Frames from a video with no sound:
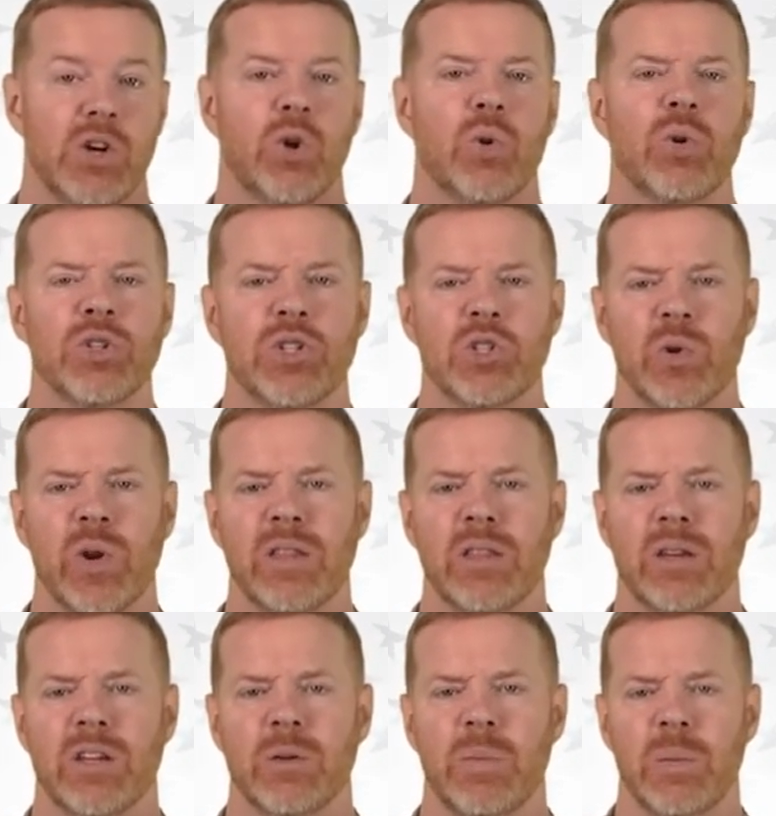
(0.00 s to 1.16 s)
or strengthen
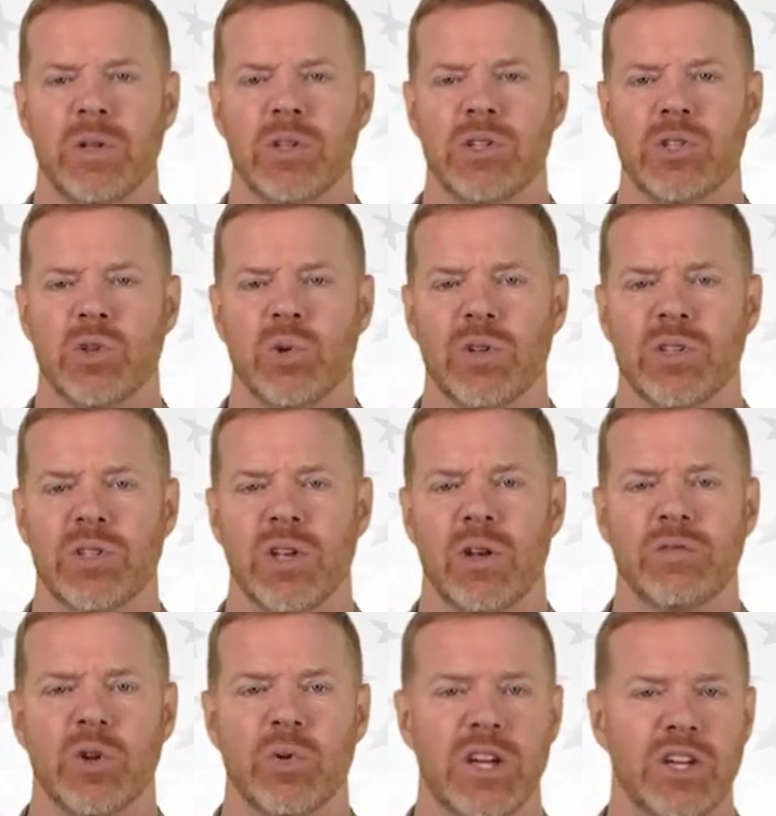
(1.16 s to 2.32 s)
commitments towards
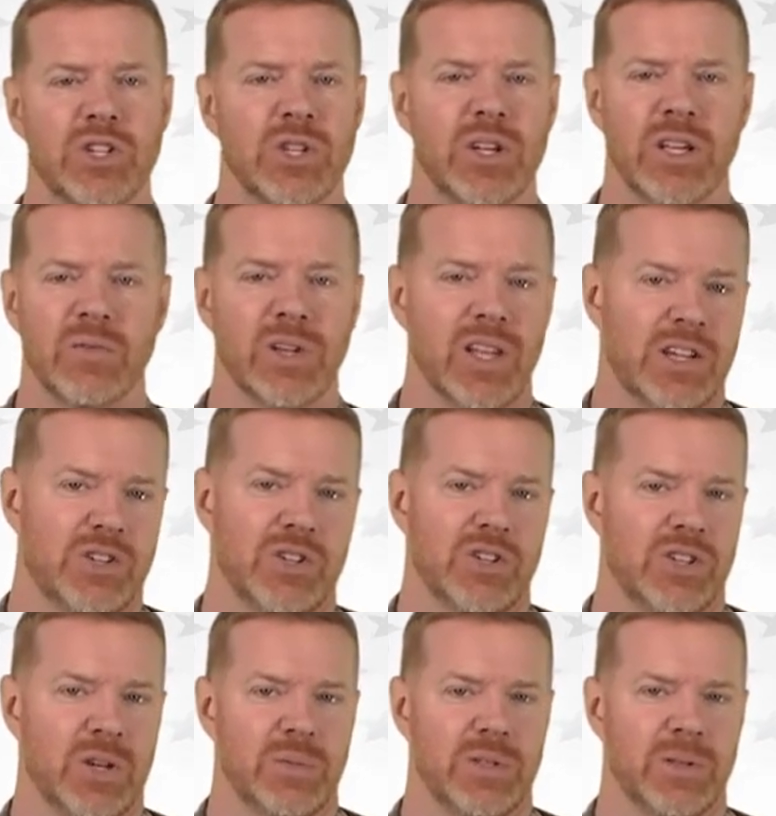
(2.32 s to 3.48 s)
self-donation in
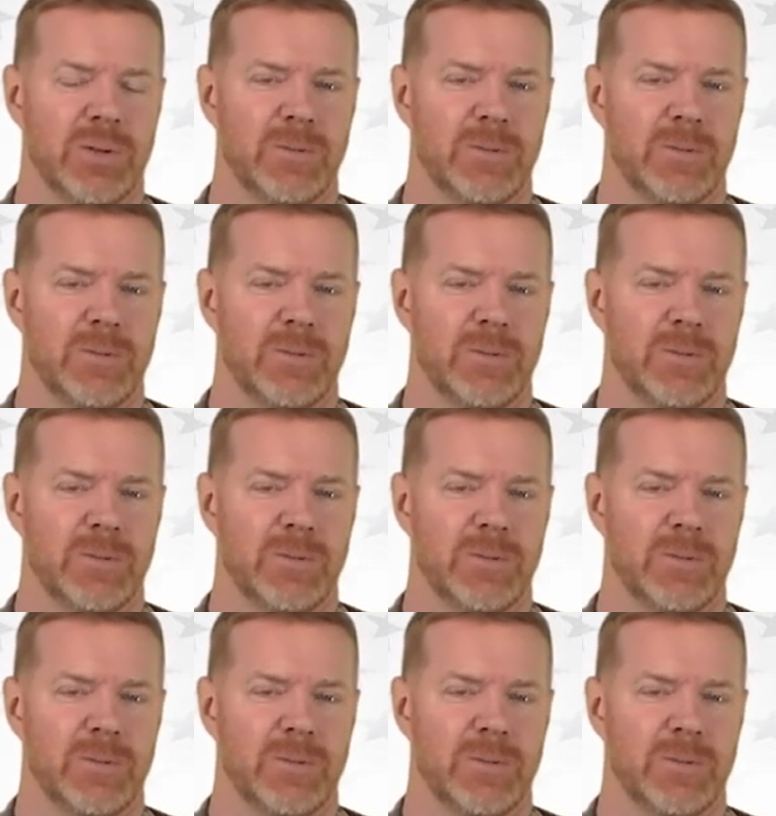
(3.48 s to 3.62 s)
relationships.